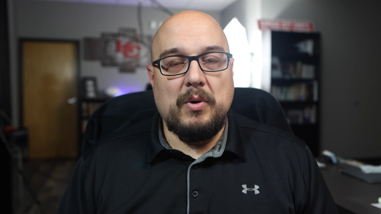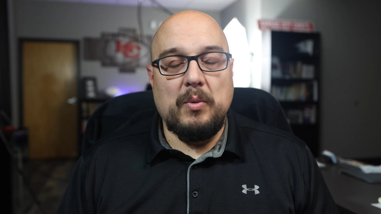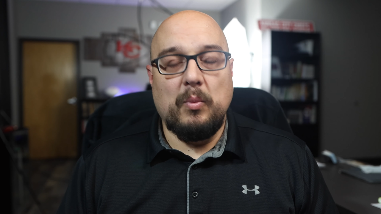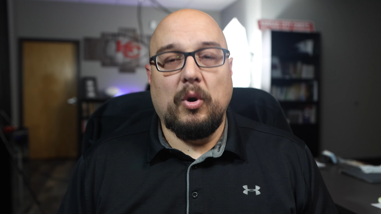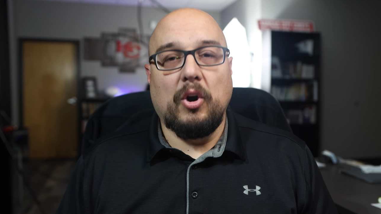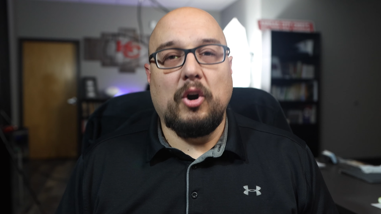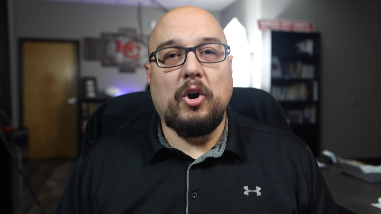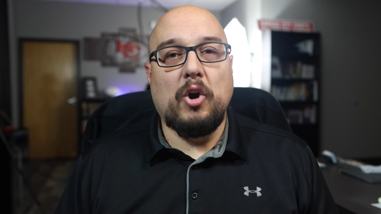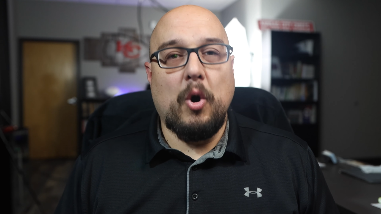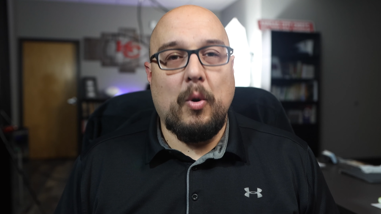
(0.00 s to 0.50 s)
when
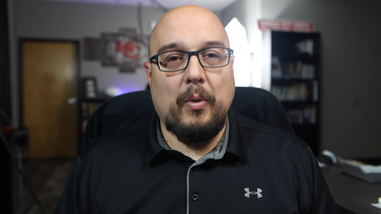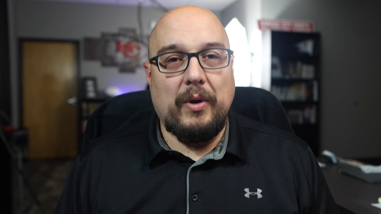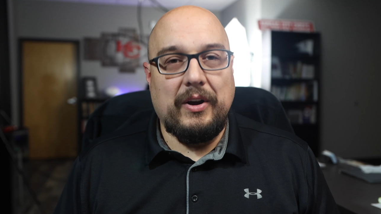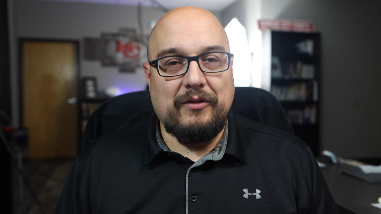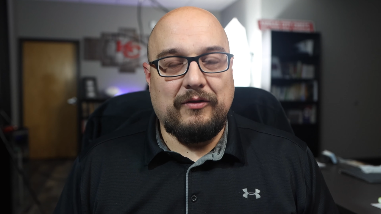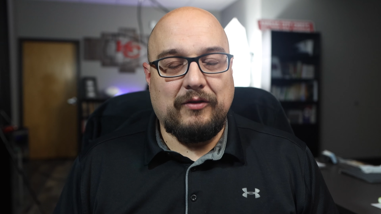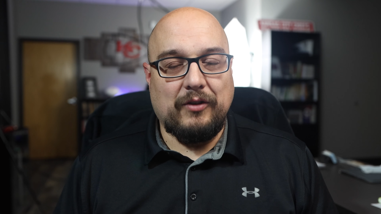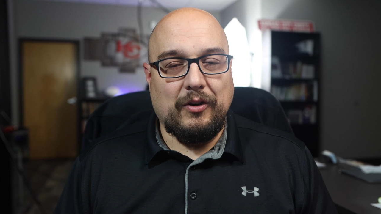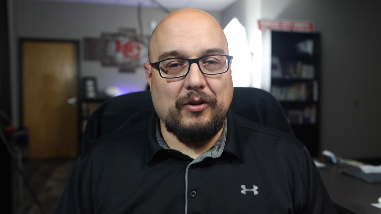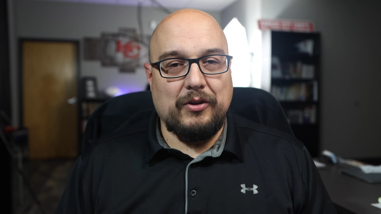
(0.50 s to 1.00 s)
we're
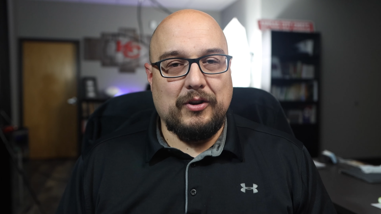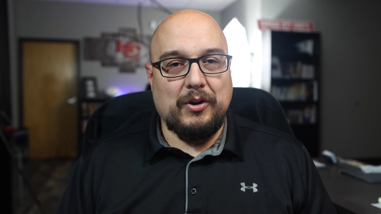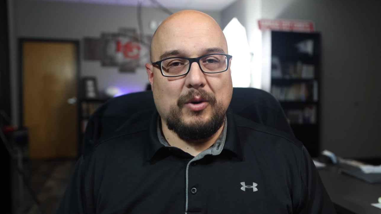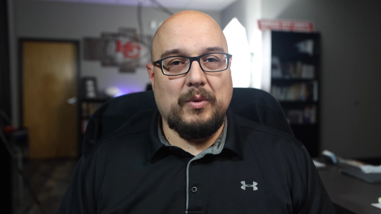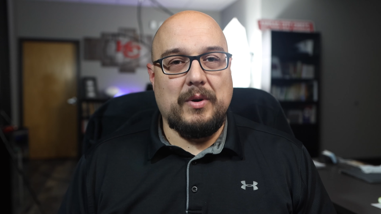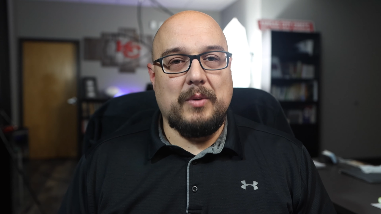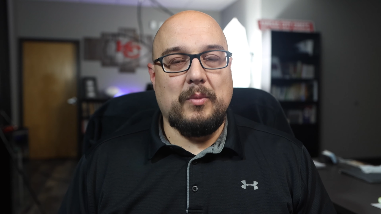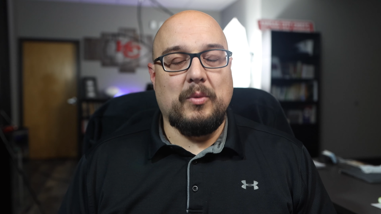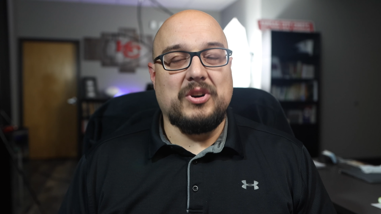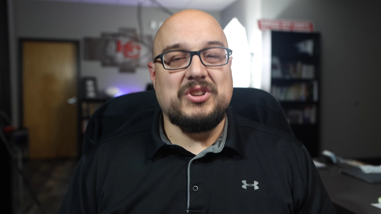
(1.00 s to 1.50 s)
going further,
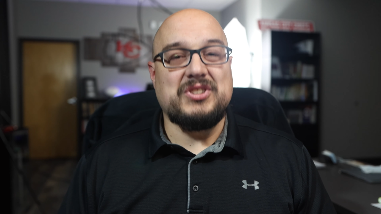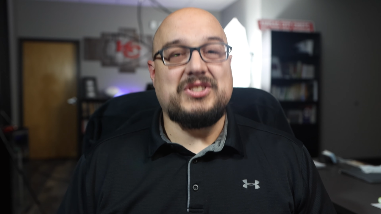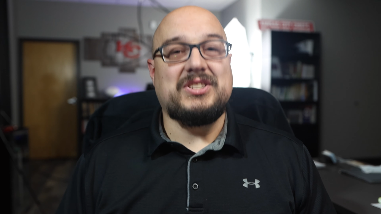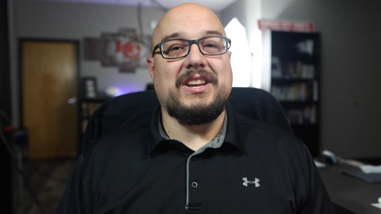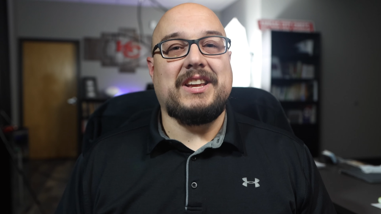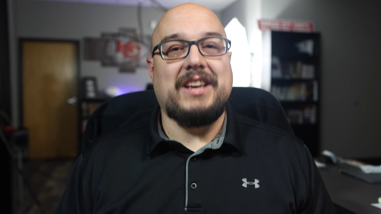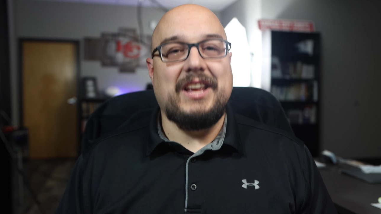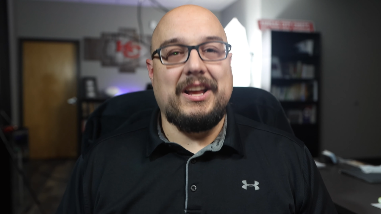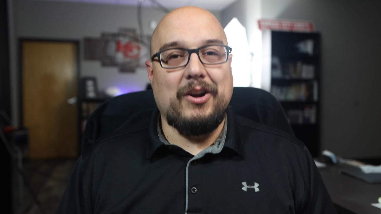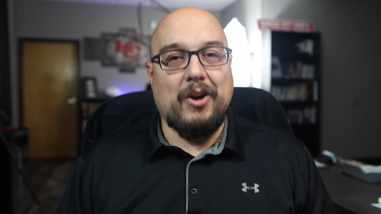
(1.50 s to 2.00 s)
when we're
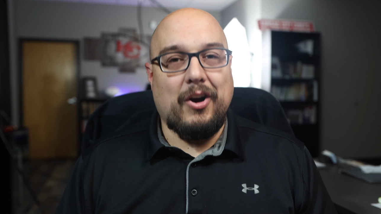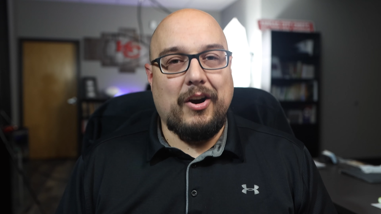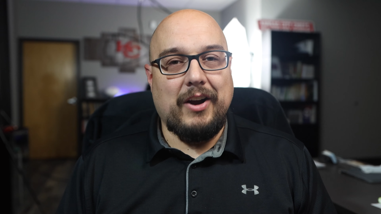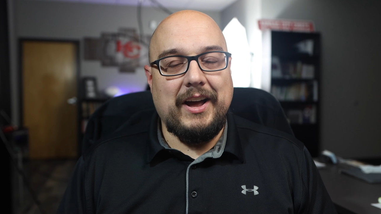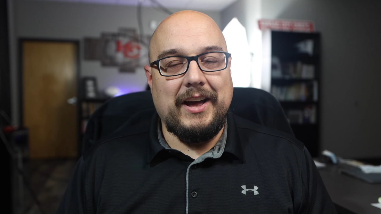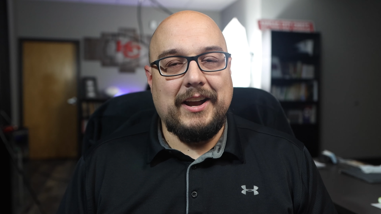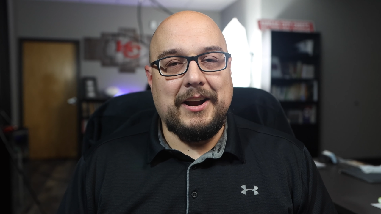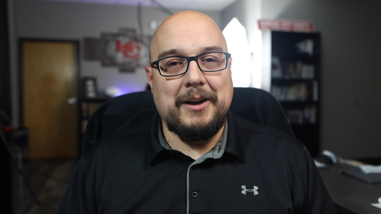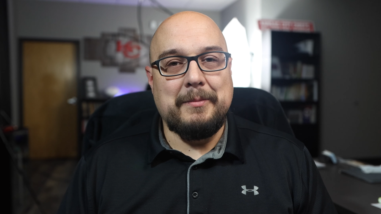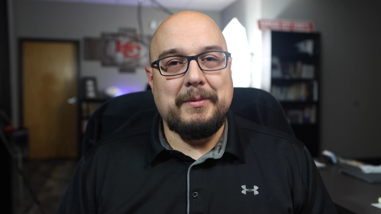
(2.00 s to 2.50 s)
sticking our
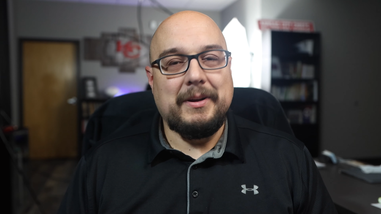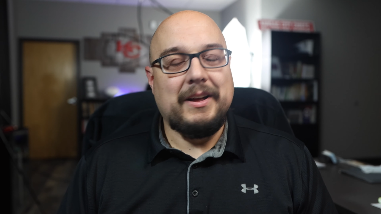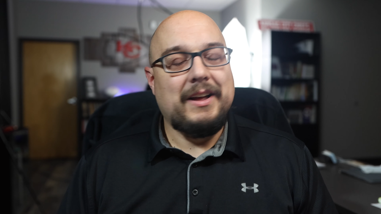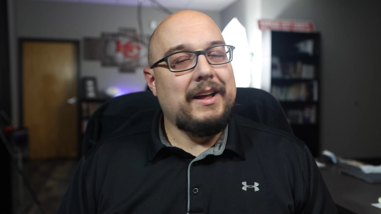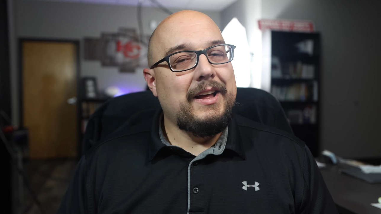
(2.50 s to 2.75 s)
head up.